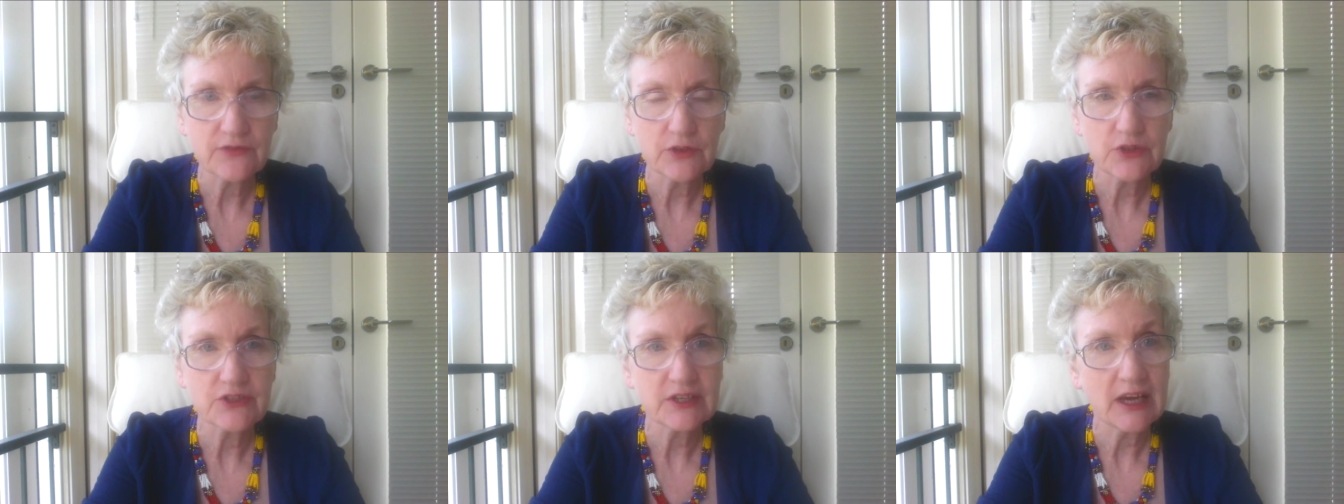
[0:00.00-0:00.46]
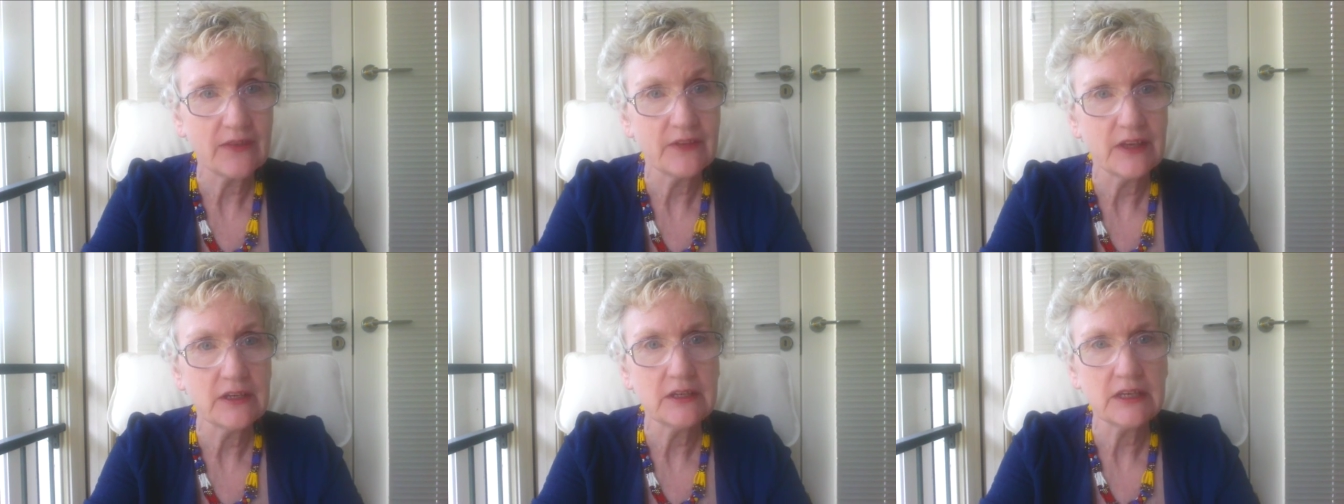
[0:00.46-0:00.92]
first
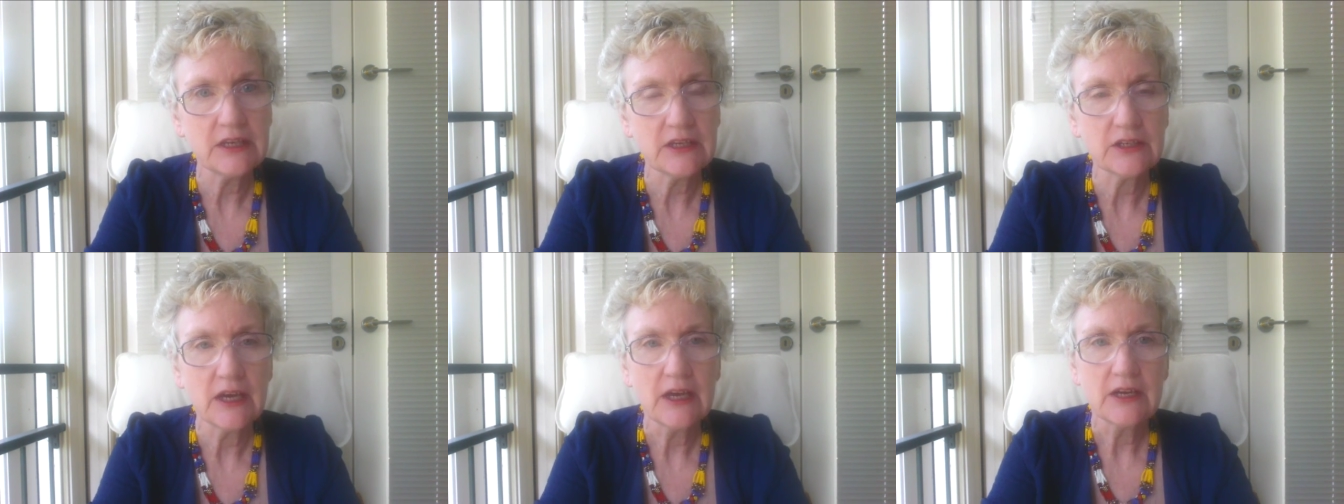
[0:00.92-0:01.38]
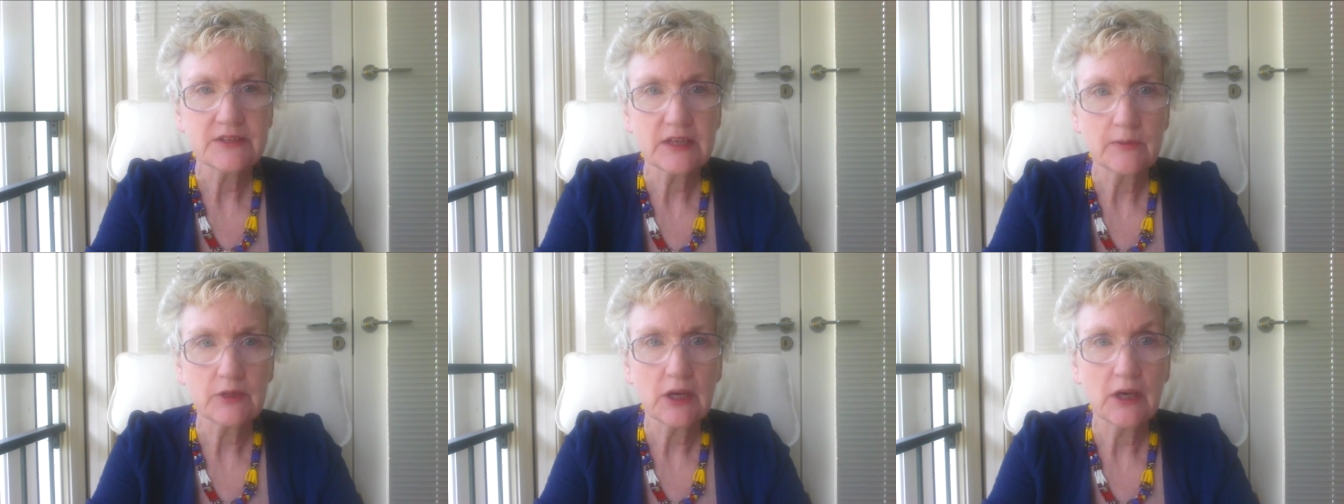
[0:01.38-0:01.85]
and then need
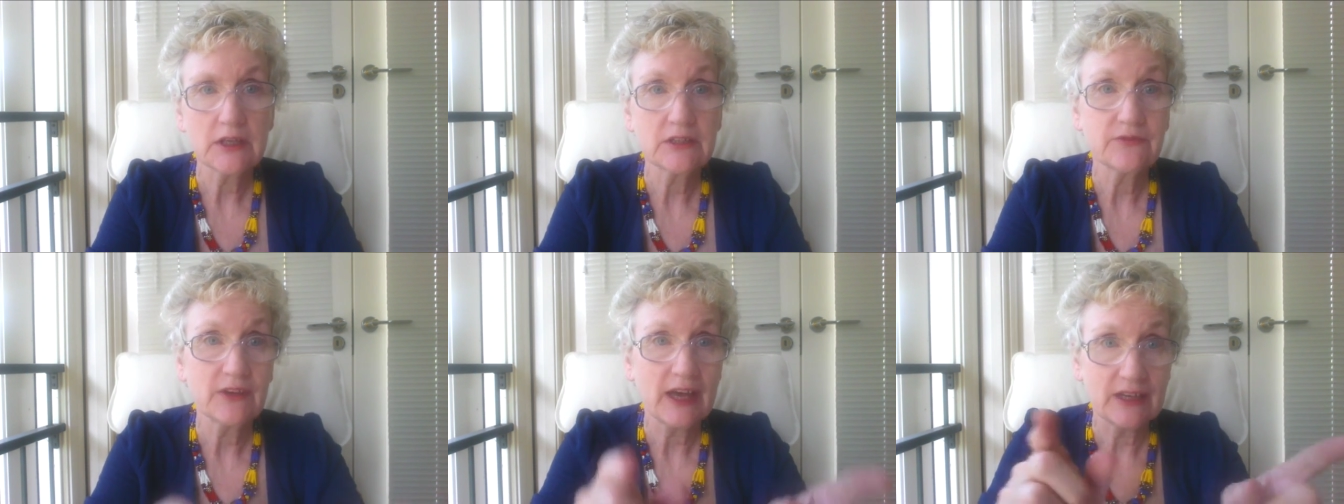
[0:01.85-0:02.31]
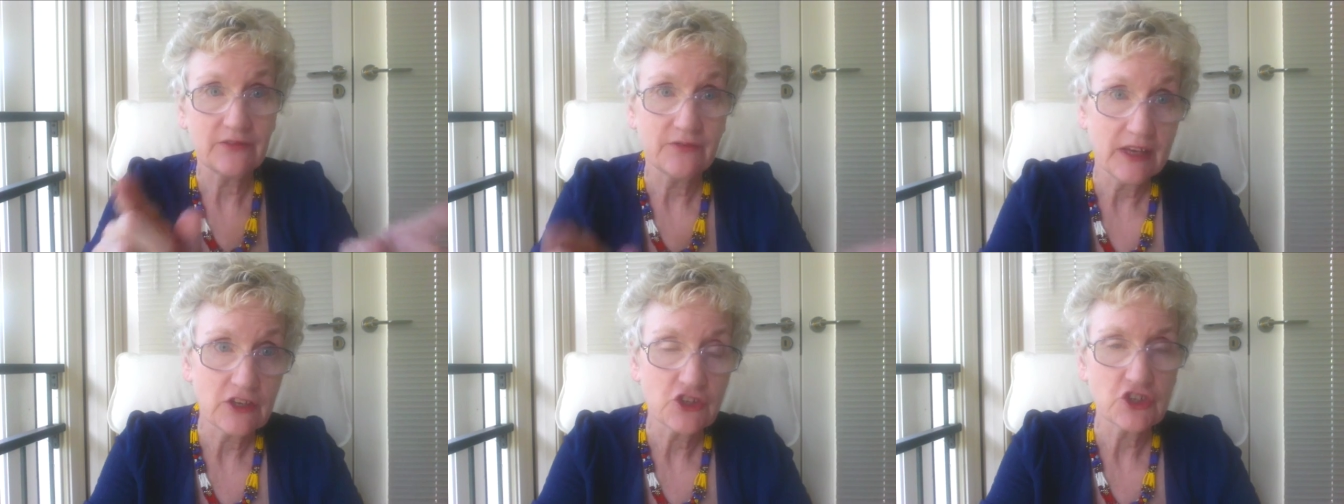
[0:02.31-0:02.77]
some kind of
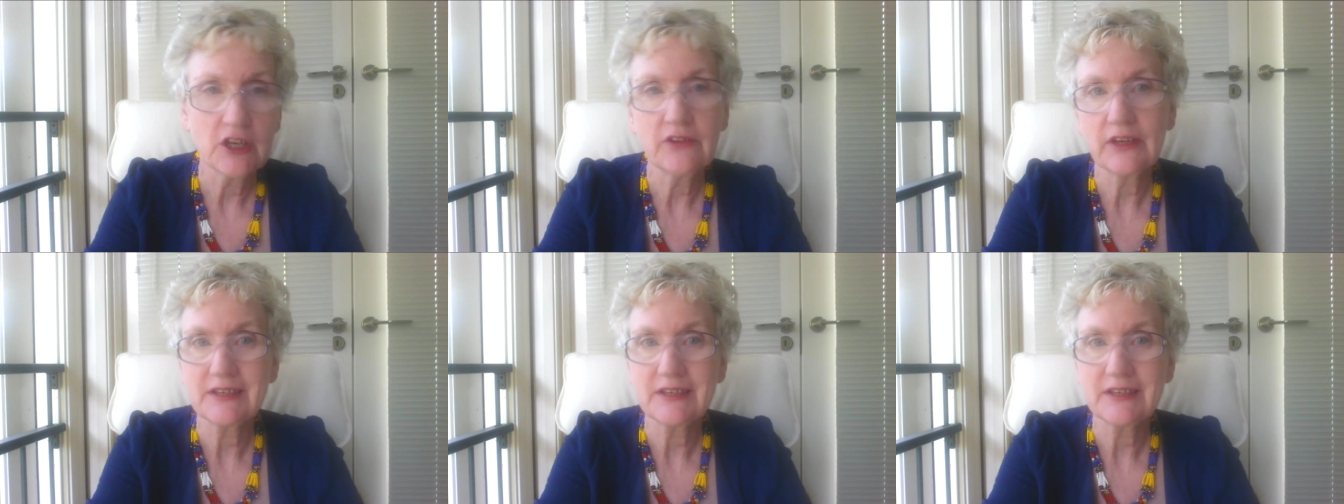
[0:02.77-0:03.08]
adventure,